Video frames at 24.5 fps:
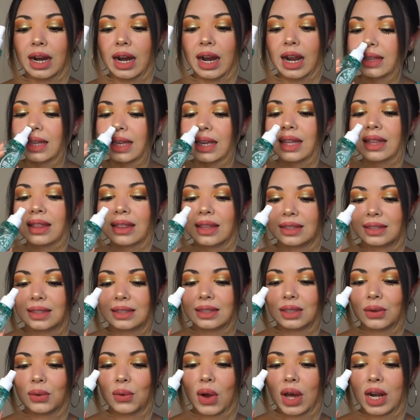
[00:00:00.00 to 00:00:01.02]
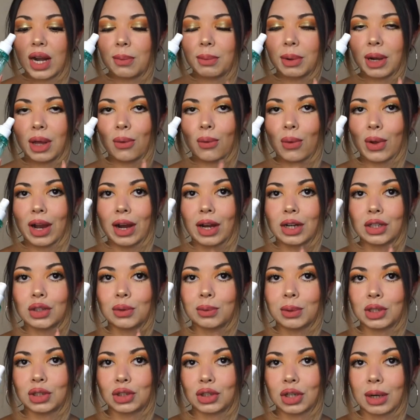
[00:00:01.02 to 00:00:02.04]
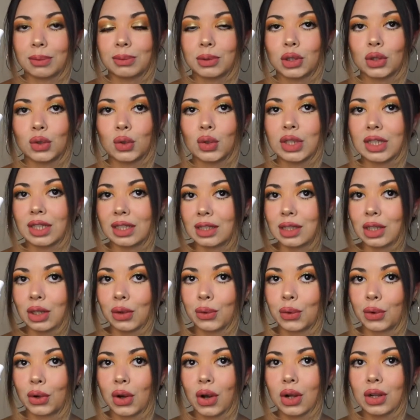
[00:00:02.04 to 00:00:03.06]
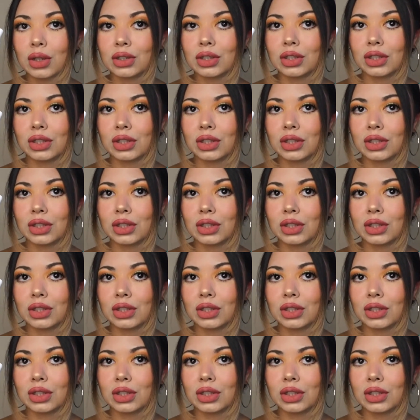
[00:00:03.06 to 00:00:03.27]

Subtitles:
I think this is the one I'm gonna wear to my trip to Disney World.